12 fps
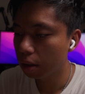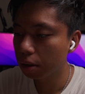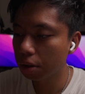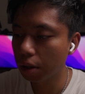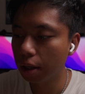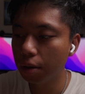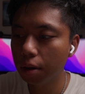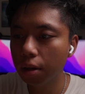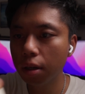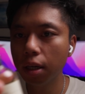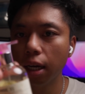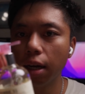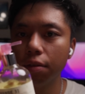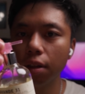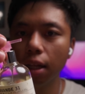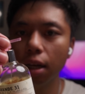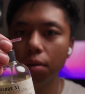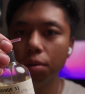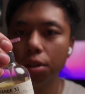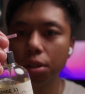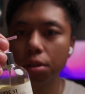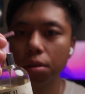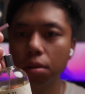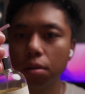So then after that we
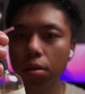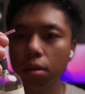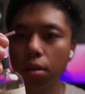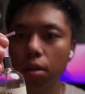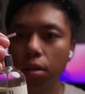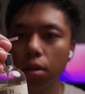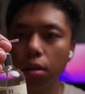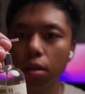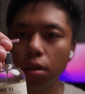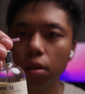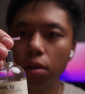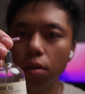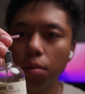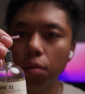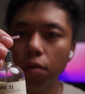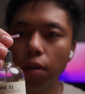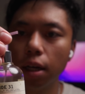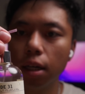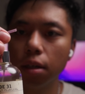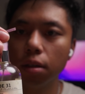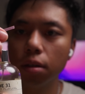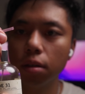just remove that